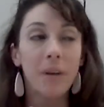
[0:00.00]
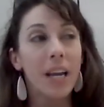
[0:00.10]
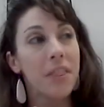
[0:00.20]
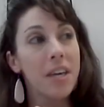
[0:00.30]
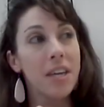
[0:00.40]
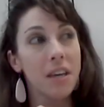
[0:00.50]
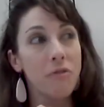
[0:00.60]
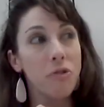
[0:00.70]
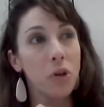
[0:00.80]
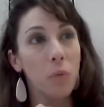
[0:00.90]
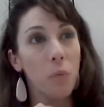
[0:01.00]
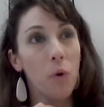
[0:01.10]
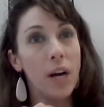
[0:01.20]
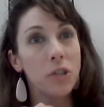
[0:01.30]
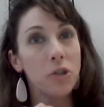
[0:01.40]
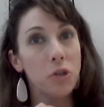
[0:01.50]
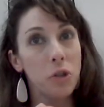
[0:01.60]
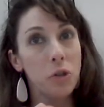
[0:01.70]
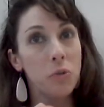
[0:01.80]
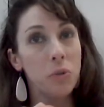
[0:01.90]
But I think if you can watch
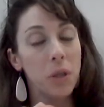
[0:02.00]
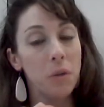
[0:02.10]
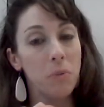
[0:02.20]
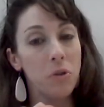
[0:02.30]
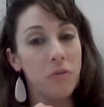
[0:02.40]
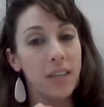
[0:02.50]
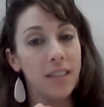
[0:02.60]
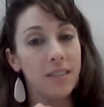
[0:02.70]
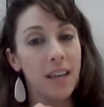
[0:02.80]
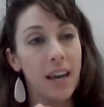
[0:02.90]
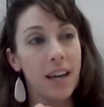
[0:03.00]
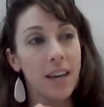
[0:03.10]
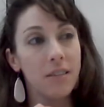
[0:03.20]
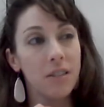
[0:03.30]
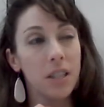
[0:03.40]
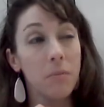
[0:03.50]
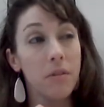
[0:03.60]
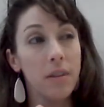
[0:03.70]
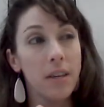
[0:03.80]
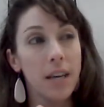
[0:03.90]
news and movies and some
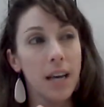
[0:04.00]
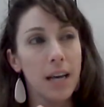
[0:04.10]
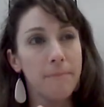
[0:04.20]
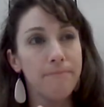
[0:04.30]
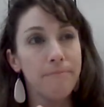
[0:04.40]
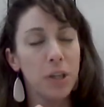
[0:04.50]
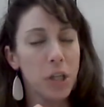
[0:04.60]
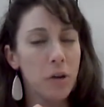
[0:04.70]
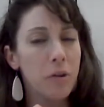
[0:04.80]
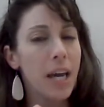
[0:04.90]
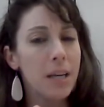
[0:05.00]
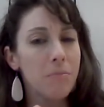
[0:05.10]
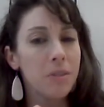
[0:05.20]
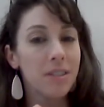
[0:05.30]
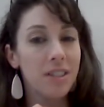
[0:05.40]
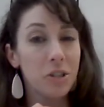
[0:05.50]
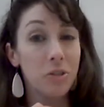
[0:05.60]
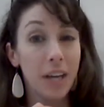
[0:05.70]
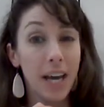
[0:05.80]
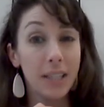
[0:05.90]
of the video games that
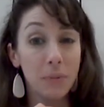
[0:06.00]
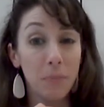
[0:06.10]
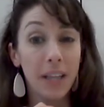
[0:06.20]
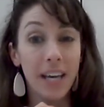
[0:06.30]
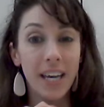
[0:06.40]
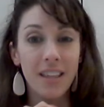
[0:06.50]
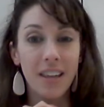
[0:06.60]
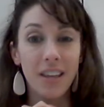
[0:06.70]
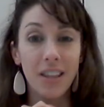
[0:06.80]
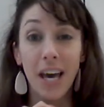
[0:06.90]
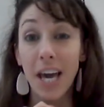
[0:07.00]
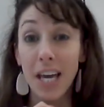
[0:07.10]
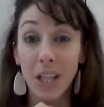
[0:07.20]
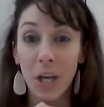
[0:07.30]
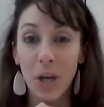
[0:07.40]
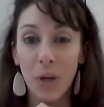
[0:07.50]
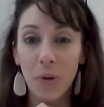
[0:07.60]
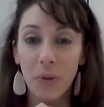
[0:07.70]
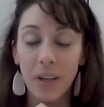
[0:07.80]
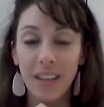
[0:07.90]
you guys play, the
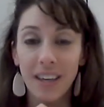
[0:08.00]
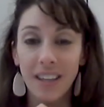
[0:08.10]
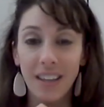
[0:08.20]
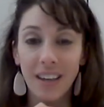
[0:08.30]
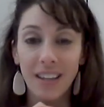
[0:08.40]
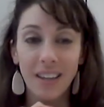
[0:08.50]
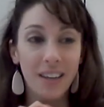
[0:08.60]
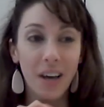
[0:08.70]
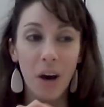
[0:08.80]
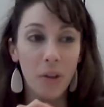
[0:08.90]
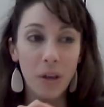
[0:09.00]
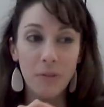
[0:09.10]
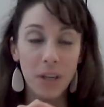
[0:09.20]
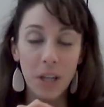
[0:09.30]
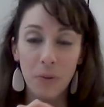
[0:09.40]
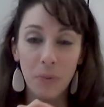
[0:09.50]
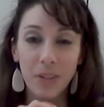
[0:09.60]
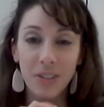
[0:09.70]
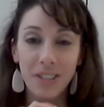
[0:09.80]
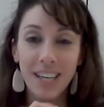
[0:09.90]
Halo and all those other
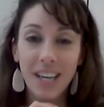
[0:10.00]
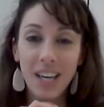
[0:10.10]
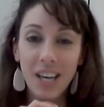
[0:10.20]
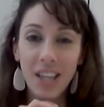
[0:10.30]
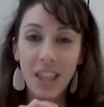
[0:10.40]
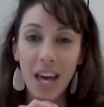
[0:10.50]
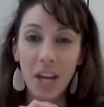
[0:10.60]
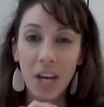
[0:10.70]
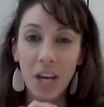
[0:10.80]
ones, that